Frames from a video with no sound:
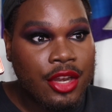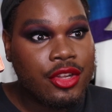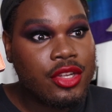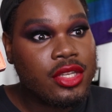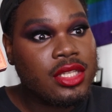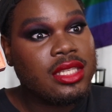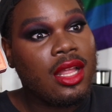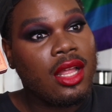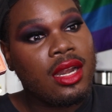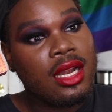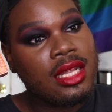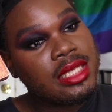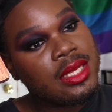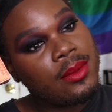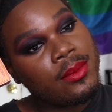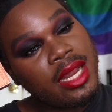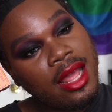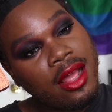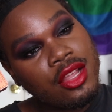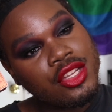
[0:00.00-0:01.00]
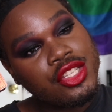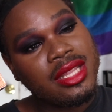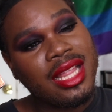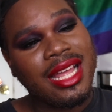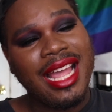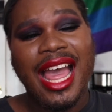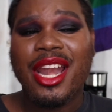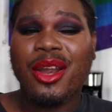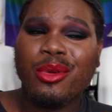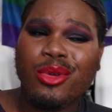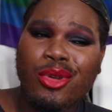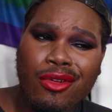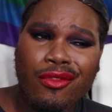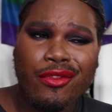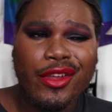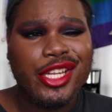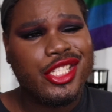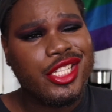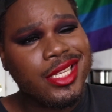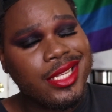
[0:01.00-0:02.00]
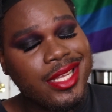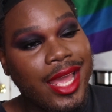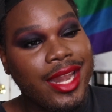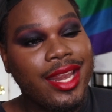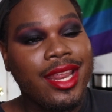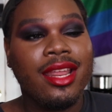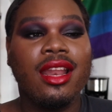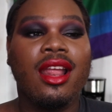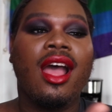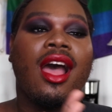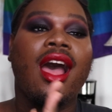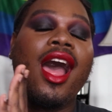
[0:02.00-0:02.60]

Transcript: or you saw it on someone else, you're like, I don't know if I should get it,